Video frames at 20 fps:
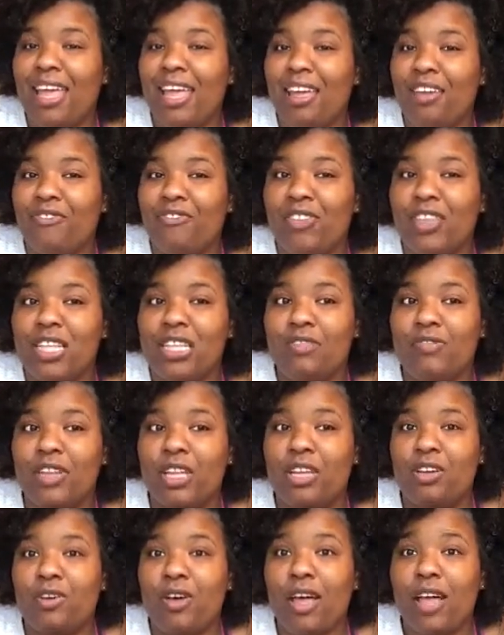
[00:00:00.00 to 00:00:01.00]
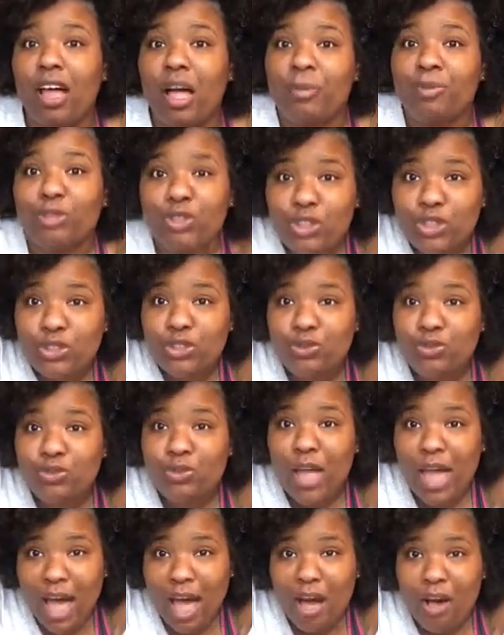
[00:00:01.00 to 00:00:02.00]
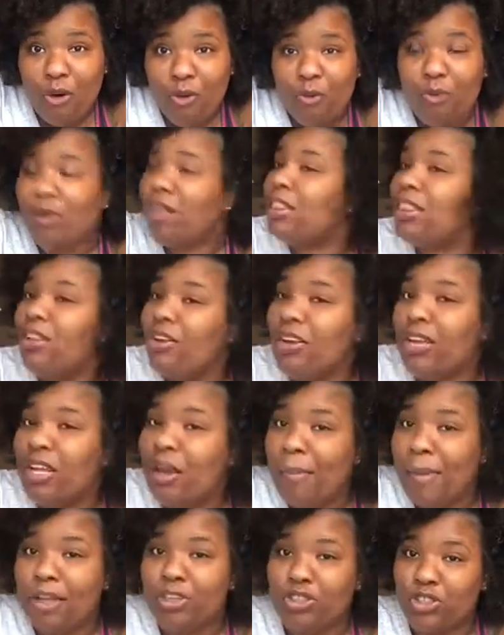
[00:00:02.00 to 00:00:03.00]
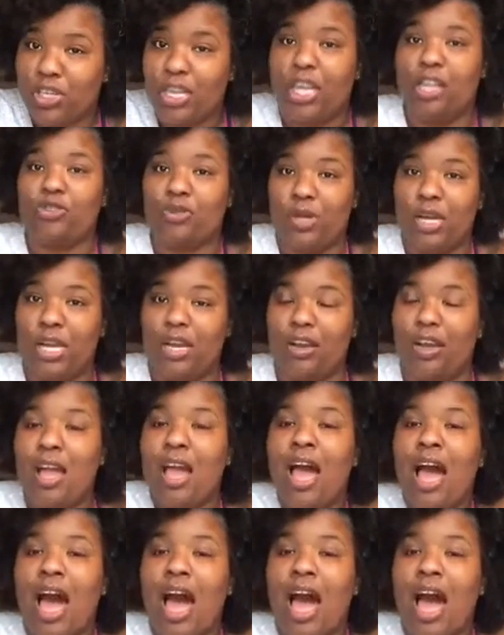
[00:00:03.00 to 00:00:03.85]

if this video helped you out with learning about your natural hair.